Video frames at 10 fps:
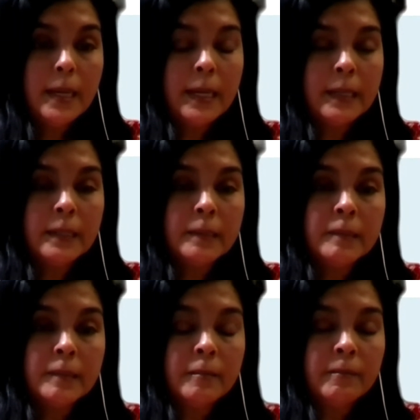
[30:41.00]
and it
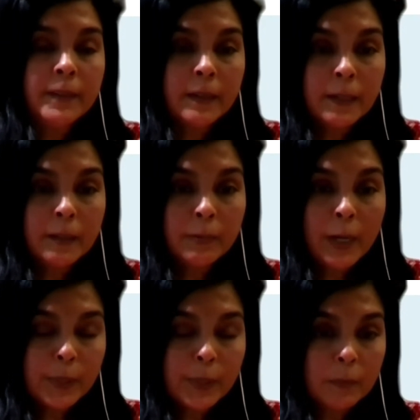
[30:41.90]
is a very
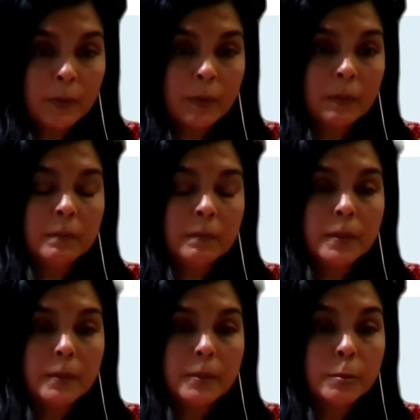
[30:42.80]
reputable
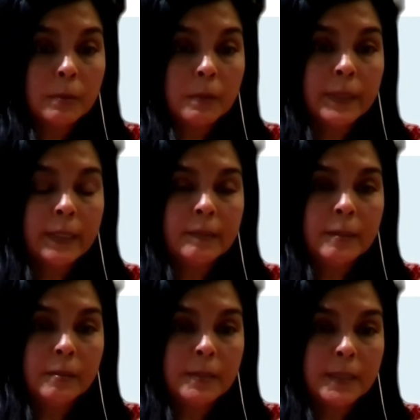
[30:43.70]
tool that's
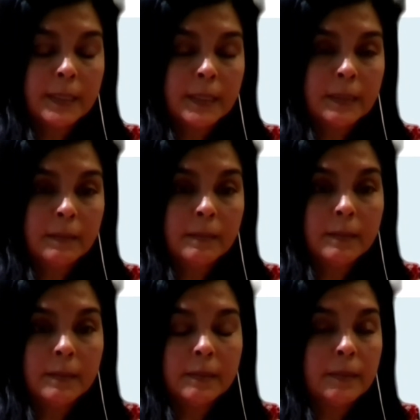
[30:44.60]
used in
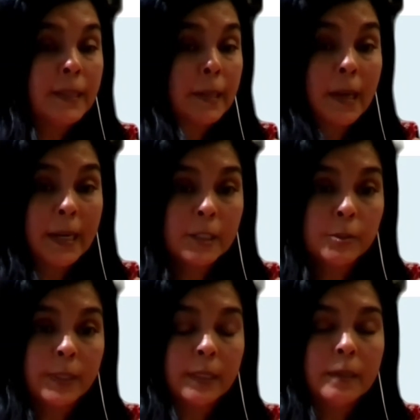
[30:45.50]

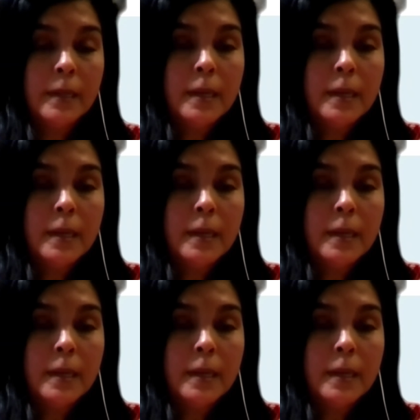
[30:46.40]
psychiatry.